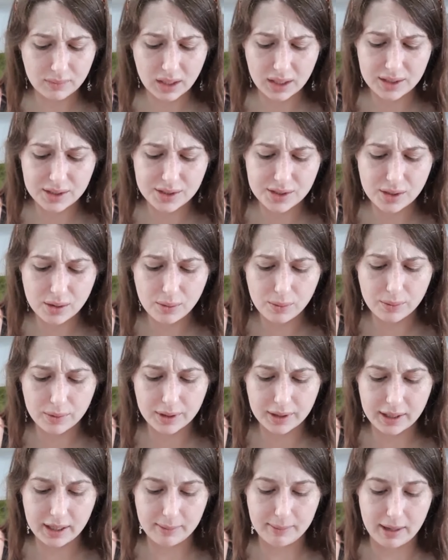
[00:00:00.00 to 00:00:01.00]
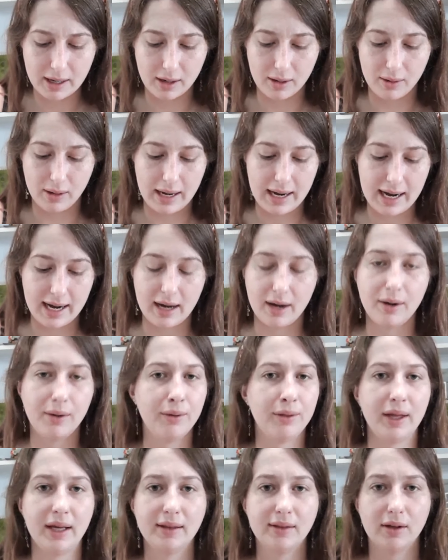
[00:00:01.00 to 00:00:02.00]
And don't worry about how
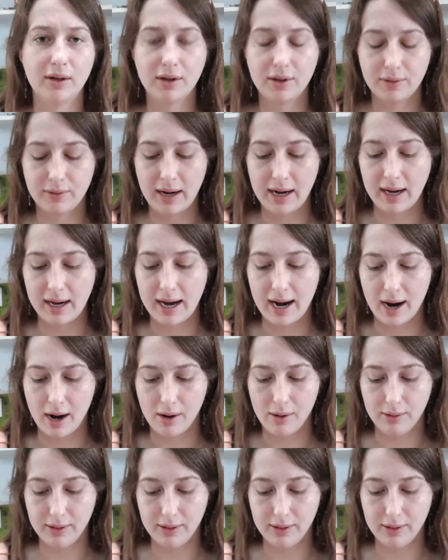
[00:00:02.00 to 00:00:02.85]
they look right now,